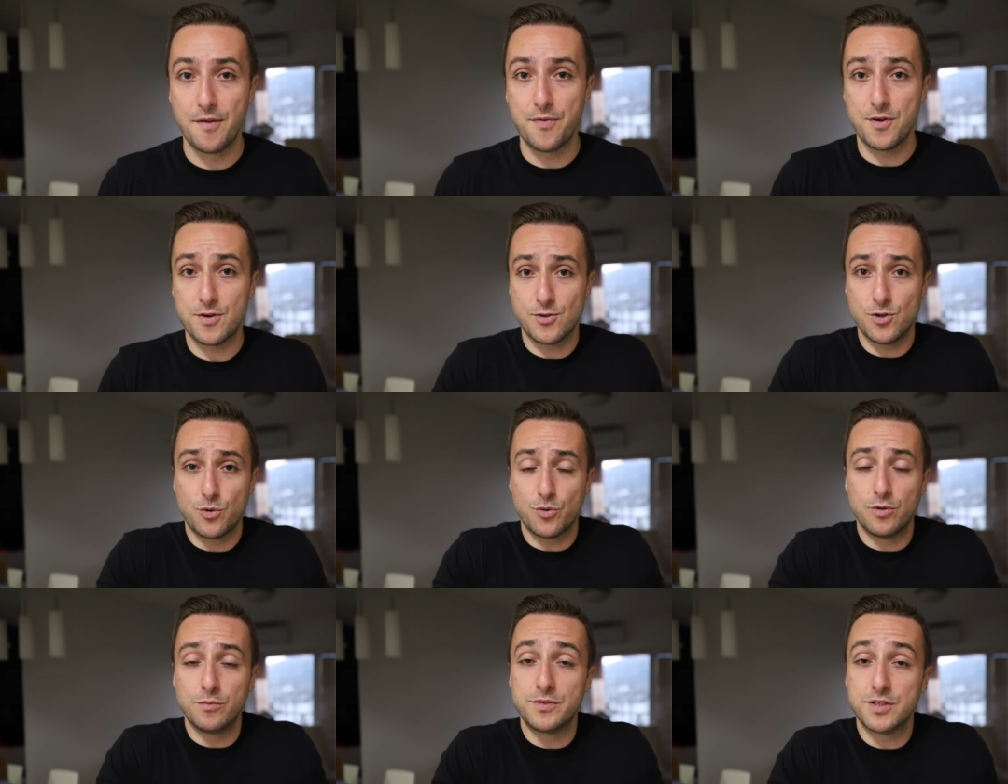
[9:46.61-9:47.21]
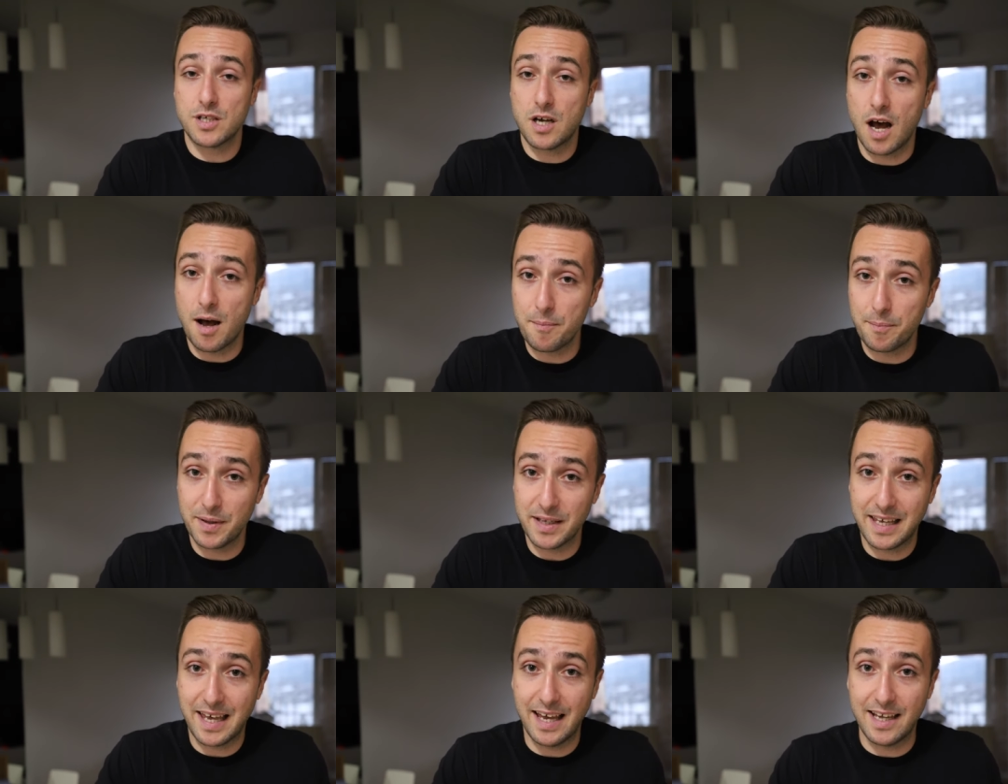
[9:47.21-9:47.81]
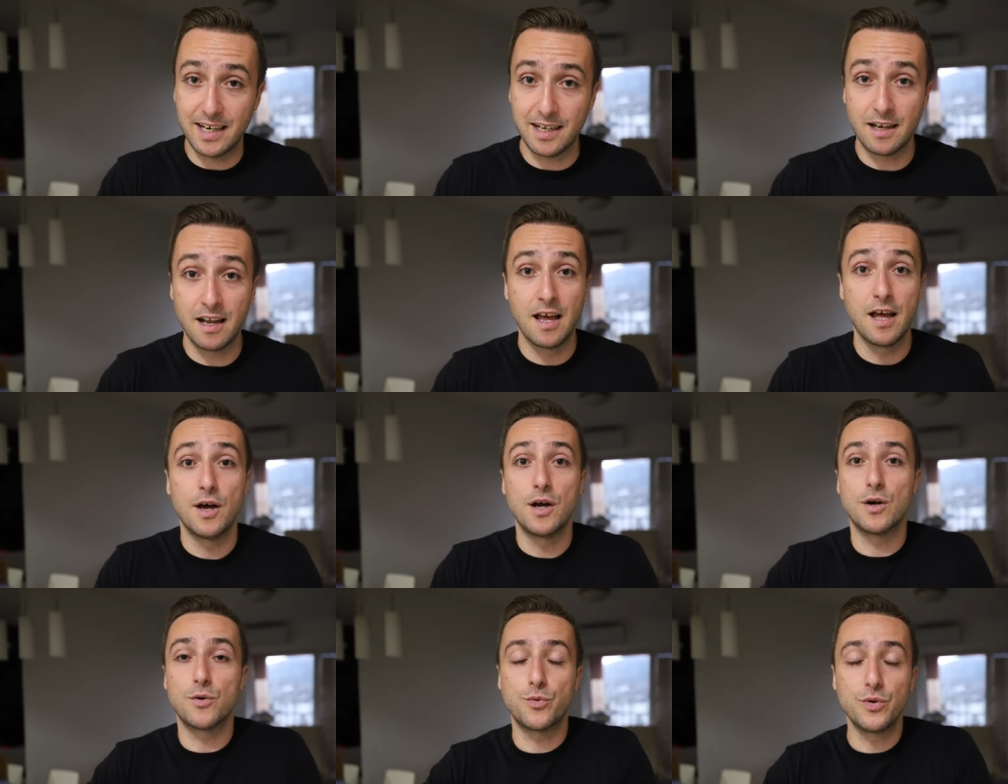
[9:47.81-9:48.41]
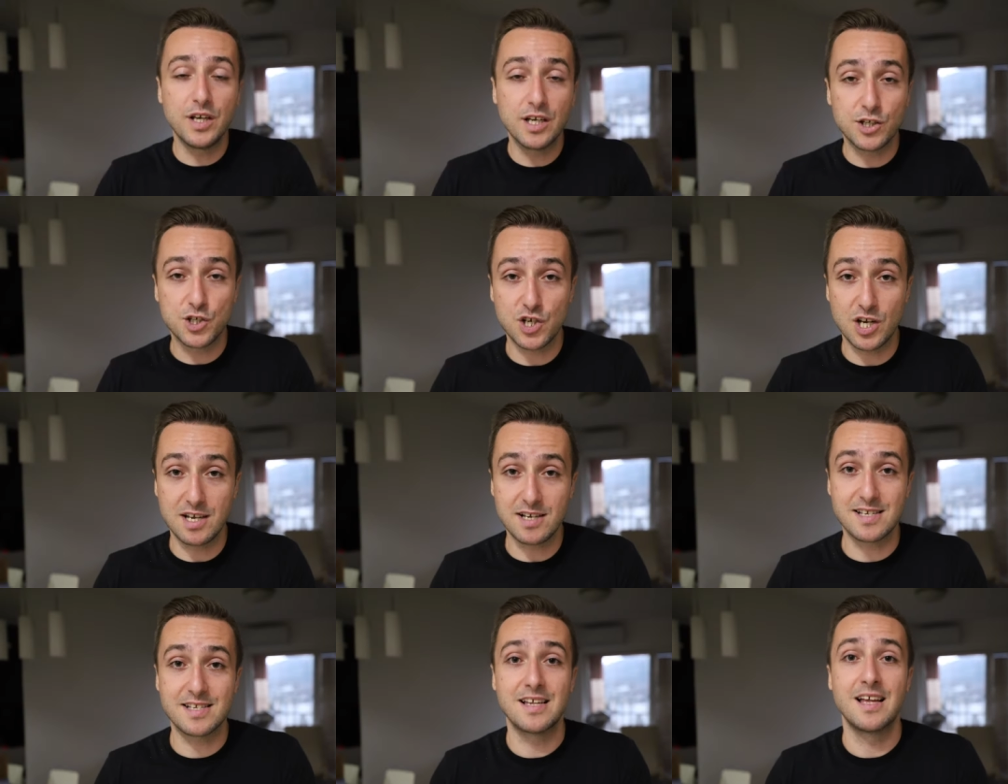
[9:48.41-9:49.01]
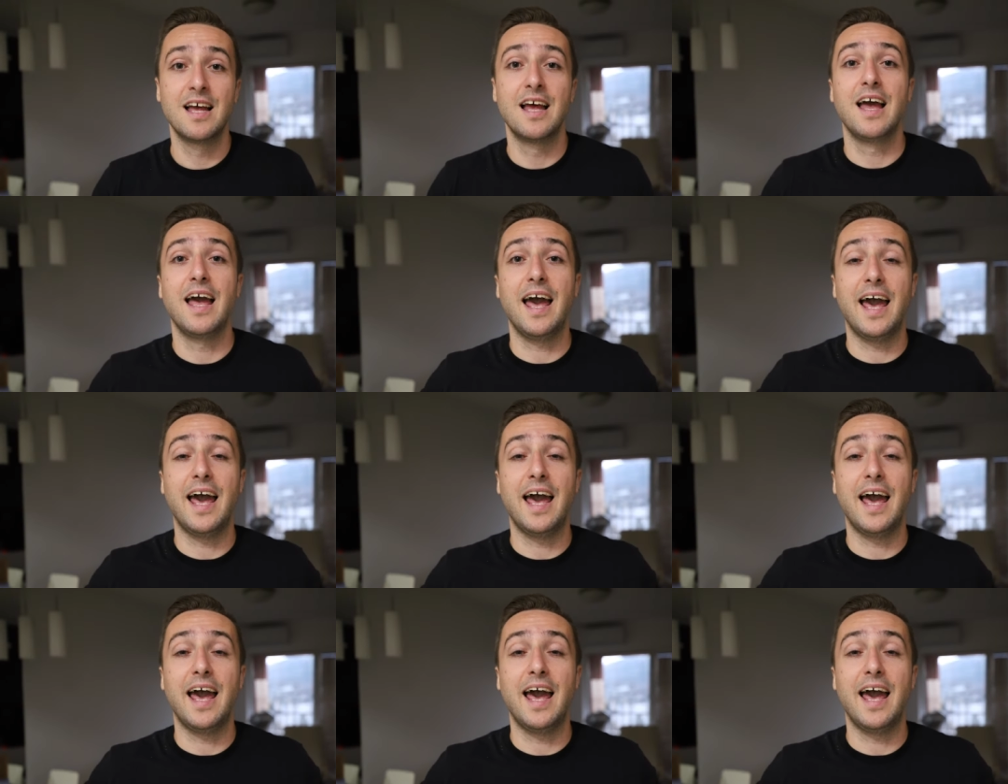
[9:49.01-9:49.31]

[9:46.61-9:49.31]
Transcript: There's no room to complicate it, readjust,